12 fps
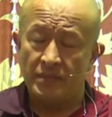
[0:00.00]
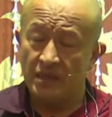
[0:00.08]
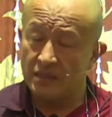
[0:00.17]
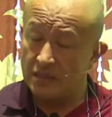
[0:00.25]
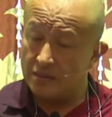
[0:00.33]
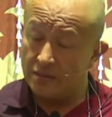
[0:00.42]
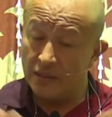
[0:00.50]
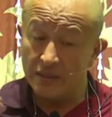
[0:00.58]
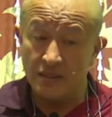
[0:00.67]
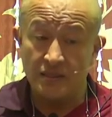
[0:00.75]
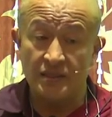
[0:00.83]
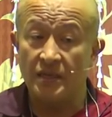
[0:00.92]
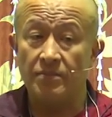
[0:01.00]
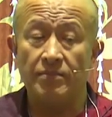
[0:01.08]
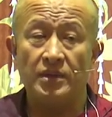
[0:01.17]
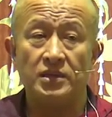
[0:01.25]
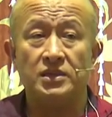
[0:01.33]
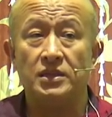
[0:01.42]
Like the great Zen
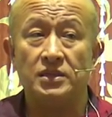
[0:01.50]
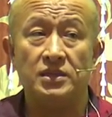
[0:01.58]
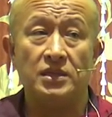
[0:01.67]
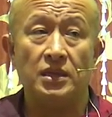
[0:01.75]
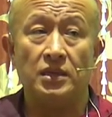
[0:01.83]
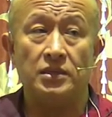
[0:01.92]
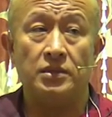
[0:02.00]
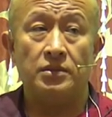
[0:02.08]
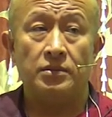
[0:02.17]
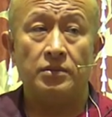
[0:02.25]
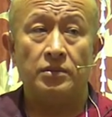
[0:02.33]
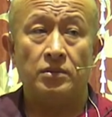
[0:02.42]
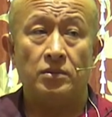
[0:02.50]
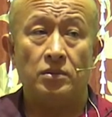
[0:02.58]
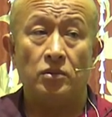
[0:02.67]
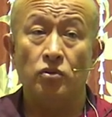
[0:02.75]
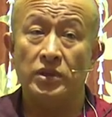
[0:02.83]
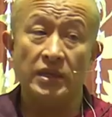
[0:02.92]
master said,
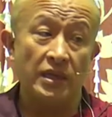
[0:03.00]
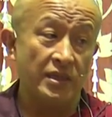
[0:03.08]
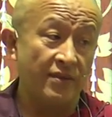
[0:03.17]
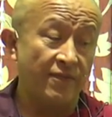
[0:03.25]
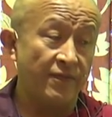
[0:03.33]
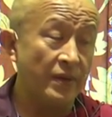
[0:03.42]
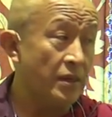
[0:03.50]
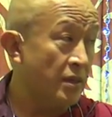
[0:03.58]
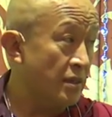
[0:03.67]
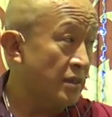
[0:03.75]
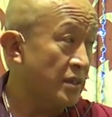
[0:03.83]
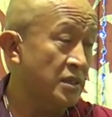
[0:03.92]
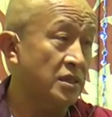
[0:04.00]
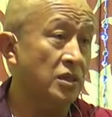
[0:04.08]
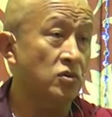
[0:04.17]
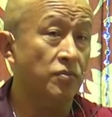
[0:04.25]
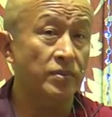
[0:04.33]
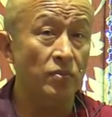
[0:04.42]
looking at the finger
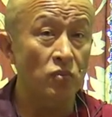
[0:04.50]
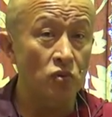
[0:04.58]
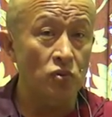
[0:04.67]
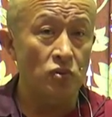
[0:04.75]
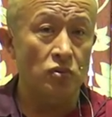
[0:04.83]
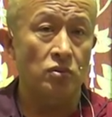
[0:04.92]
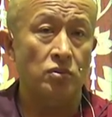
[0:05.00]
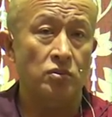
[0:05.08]
instead of the moon.